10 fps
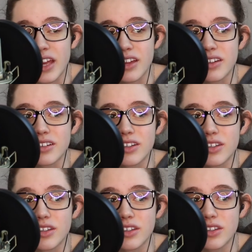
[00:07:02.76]
and
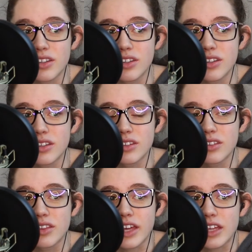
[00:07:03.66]

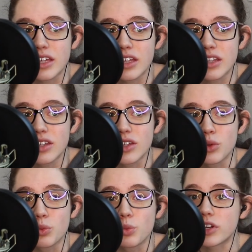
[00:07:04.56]
like
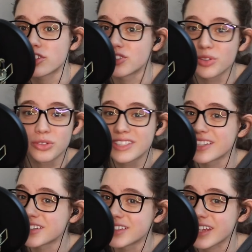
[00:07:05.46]
you wish you
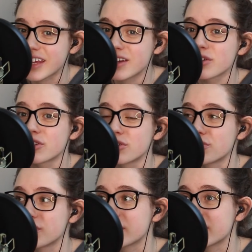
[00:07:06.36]
still did, or you feel